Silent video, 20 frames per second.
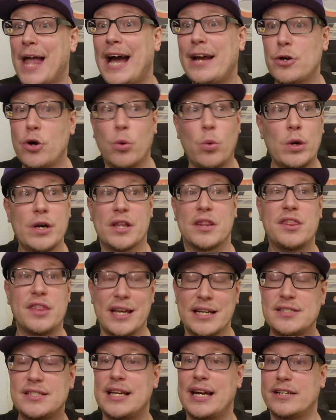I know one of the
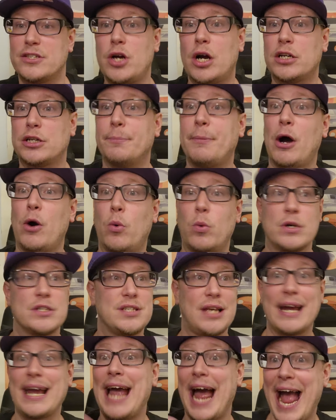things that I talked about was
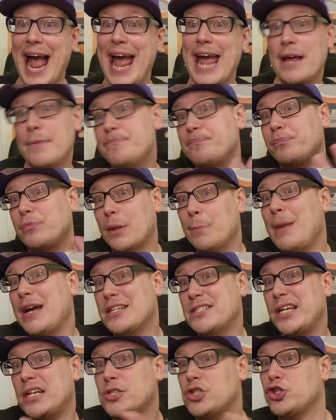like, hey,
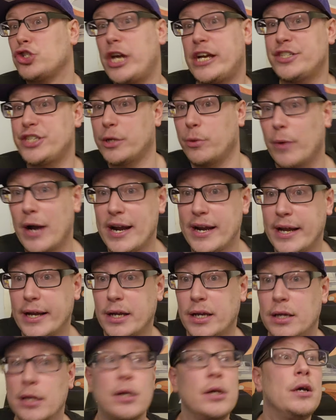makes sense, JJ
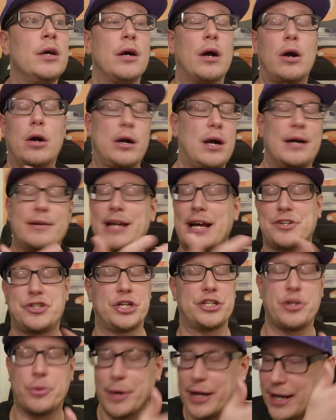Redick, or not
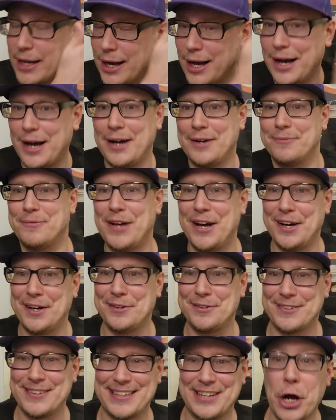JJ
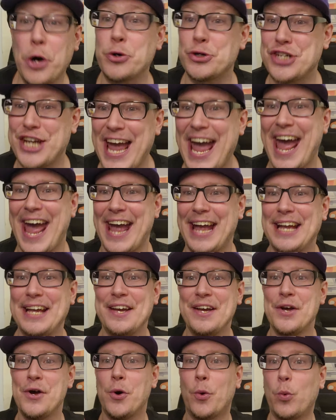Redick, Coach K
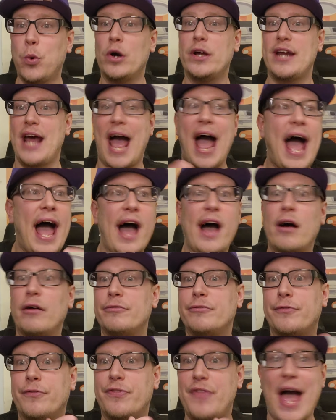would
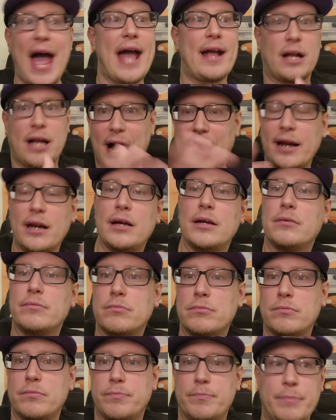have that kind of,
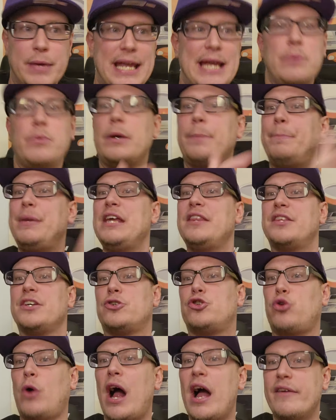he would be the
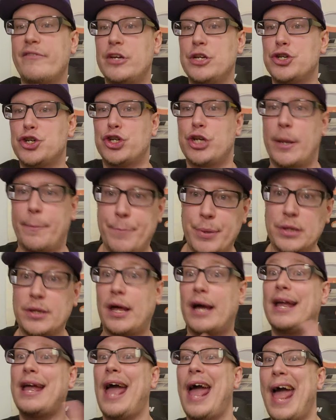driving ship and
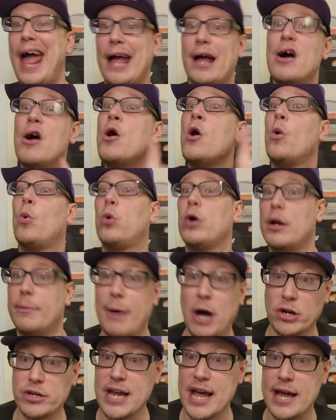like, hey, what
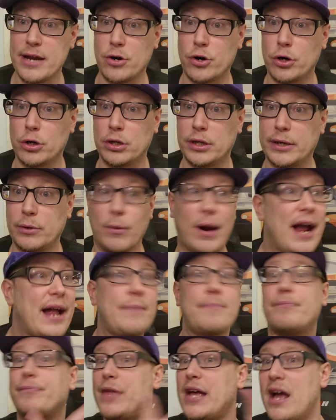about Dan Hurley,
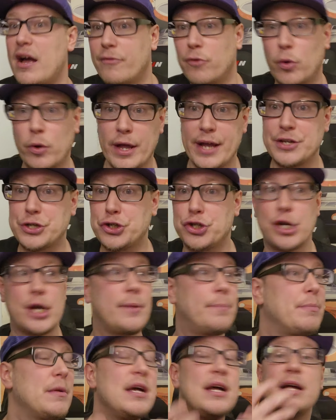right? They have a
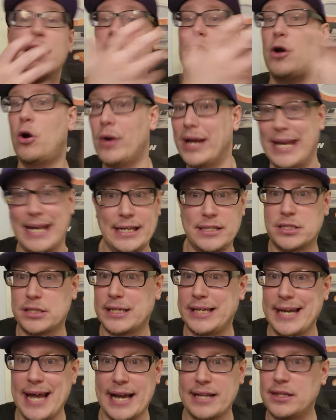relationship, you know, he's
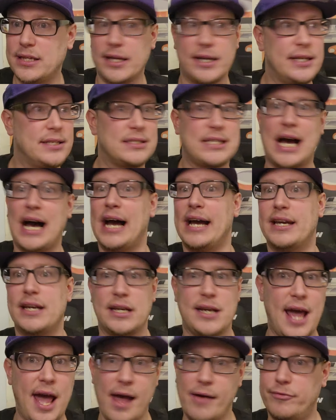connected and tied
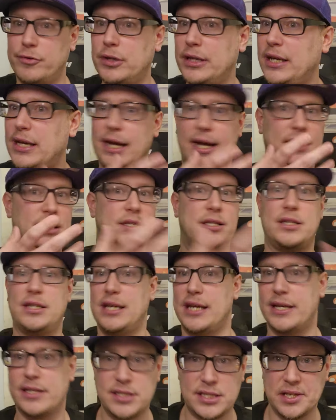in heavily into
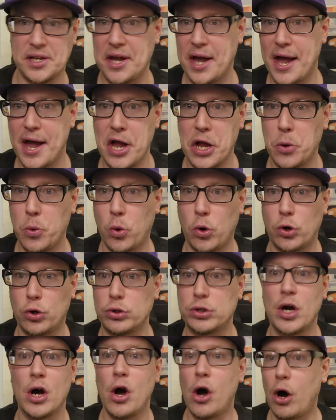the NCAA
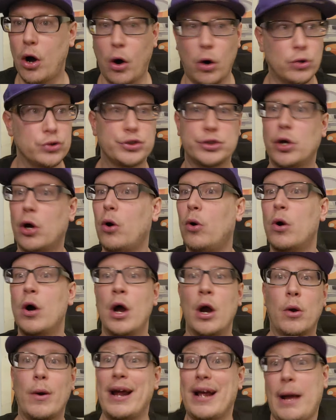world also,
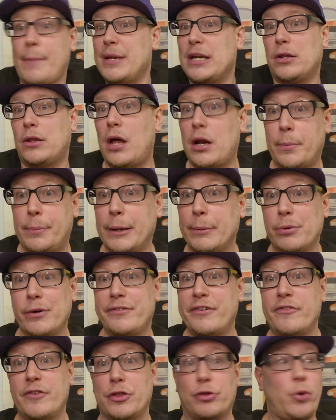right? I mean, a lot of people
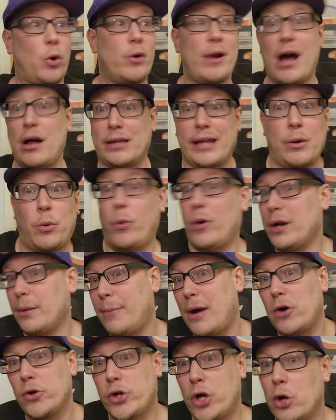have even thrown out, like, what
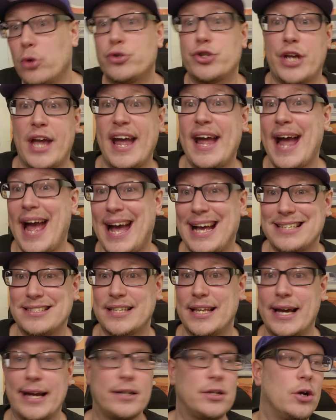about Coach K as
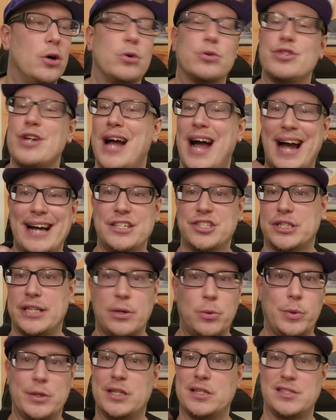the head coach? I just
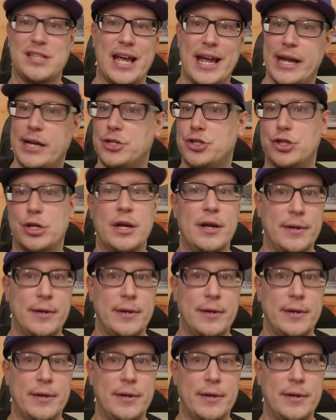think with his age,